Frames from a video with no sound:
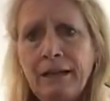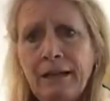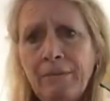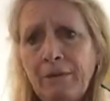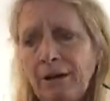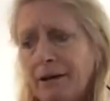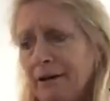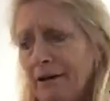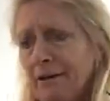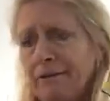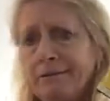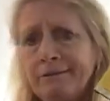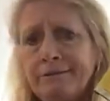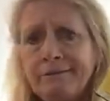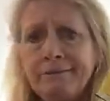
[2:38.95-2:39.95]
a marker,
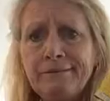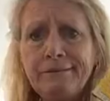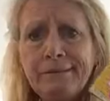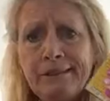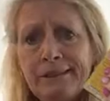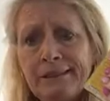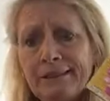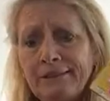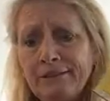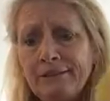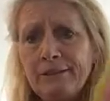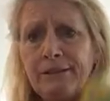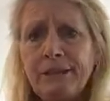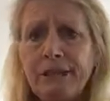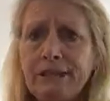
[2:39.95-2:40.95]

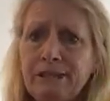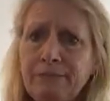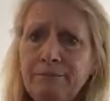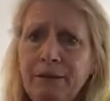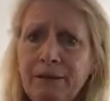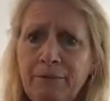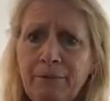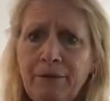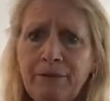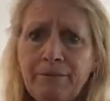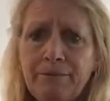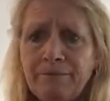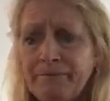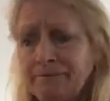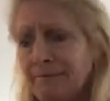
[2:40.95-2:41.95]
scissors, and some paper.
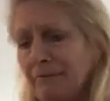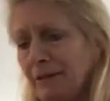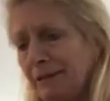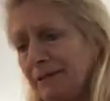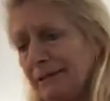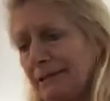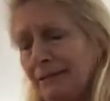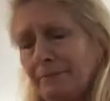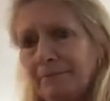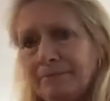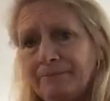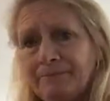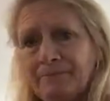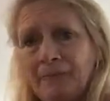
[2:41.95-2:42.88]
That's it.